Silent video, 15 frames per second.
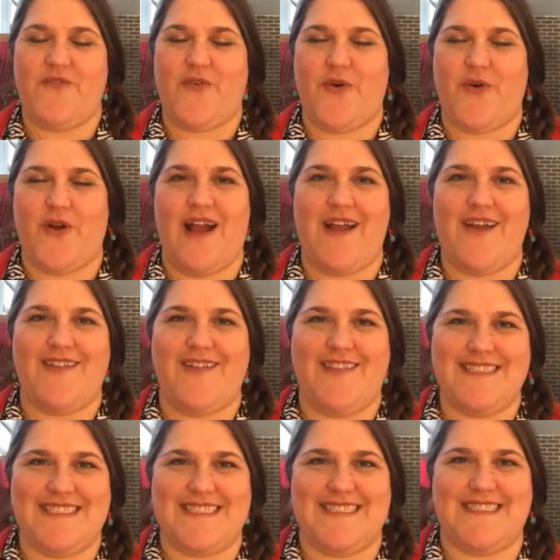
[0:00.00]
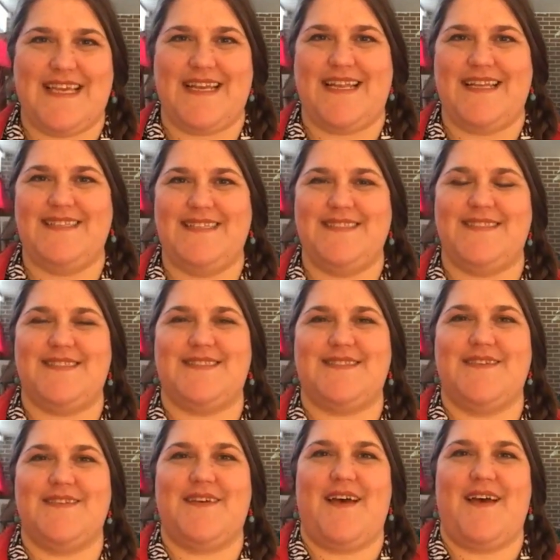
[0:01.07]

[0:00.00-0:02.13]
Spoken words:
for Ireland's Ascendants